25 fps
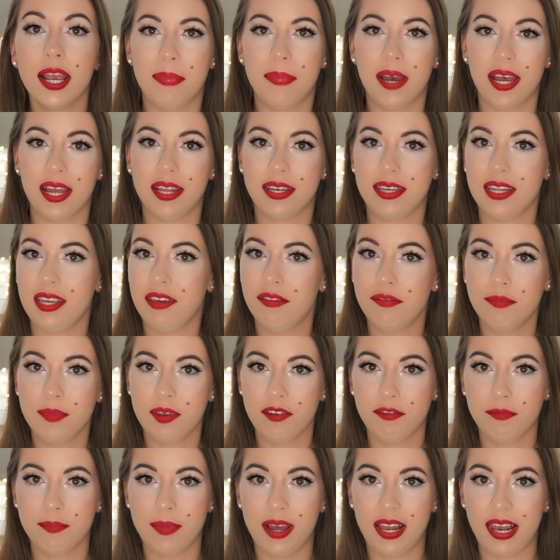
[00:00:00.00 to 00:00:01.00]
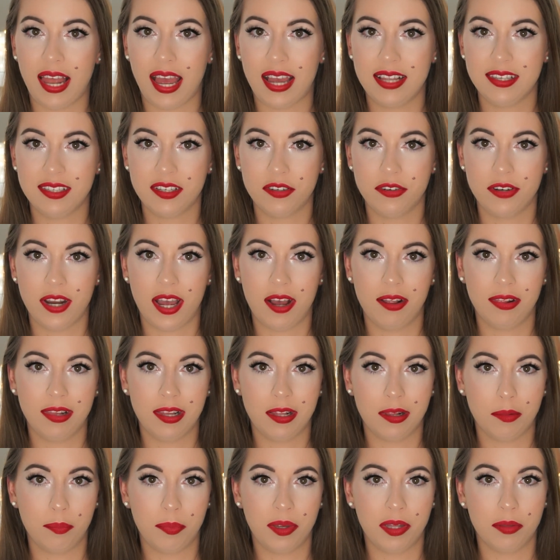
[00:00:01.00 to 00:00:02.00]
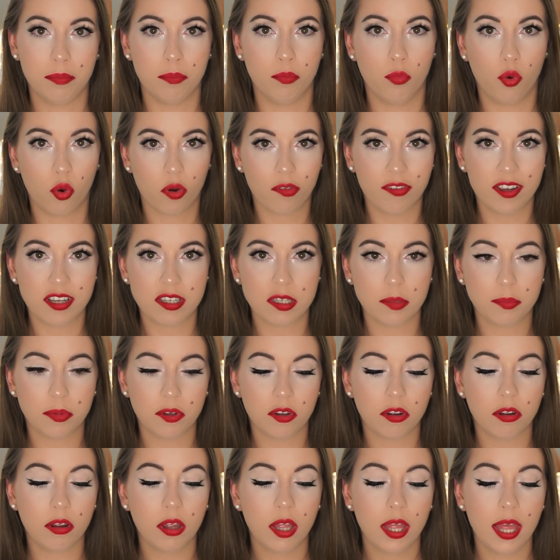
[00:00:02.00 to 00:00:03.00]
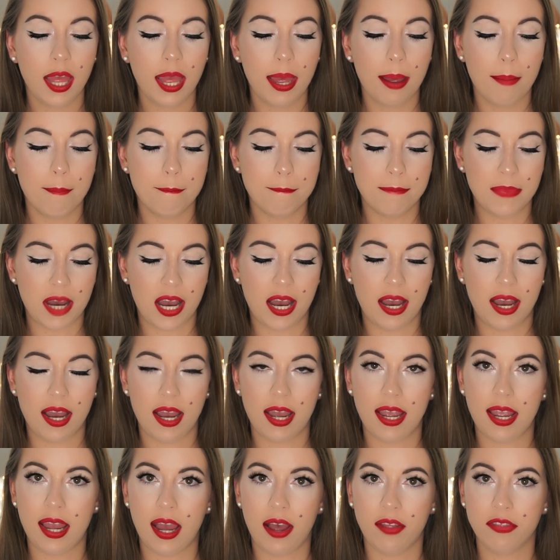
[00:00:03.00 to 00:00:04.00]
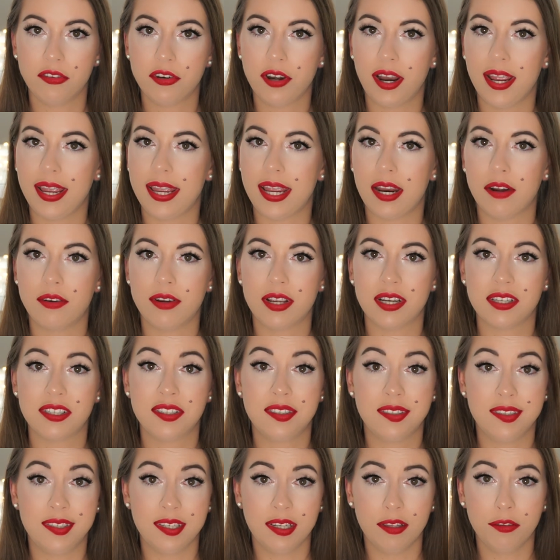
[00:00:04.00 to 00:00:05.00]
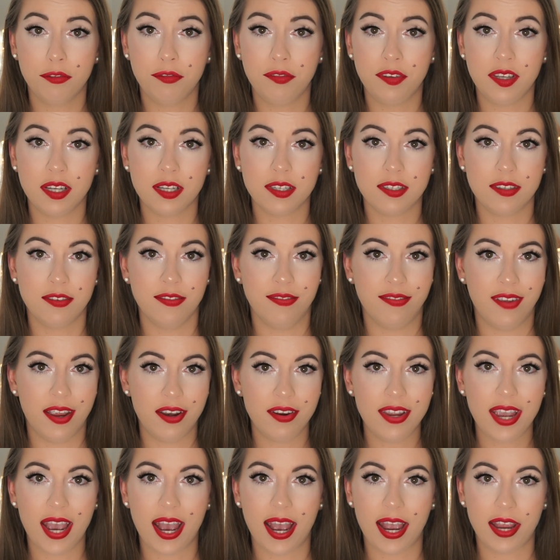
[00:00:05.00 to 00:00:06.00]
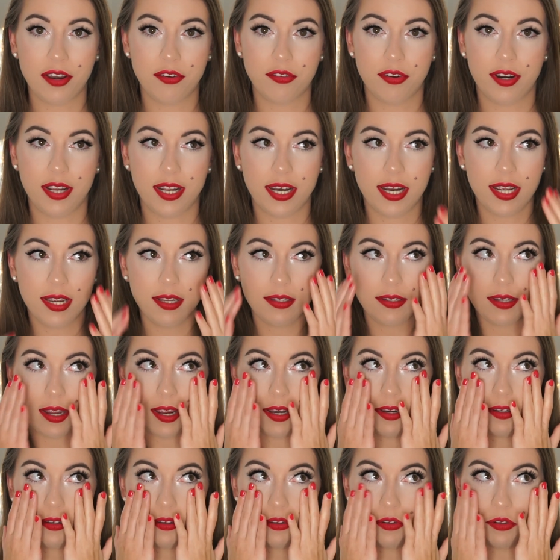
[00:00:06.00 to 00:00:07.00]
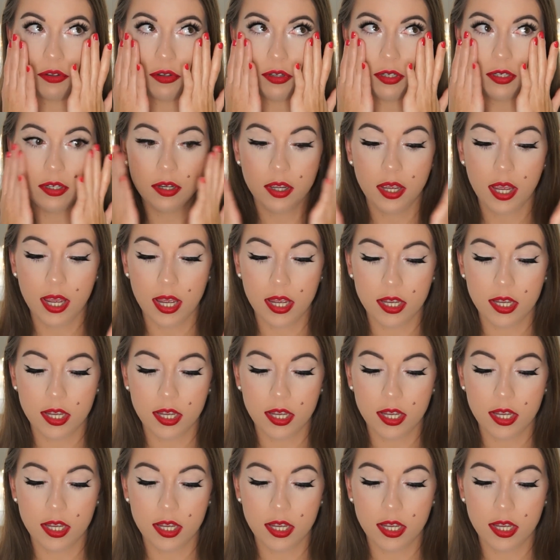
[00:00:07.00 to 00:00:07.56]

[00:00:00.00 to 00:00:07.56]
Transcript: But even if my lines are now a little bit more visible, my under eye area still feels very hydrated and good.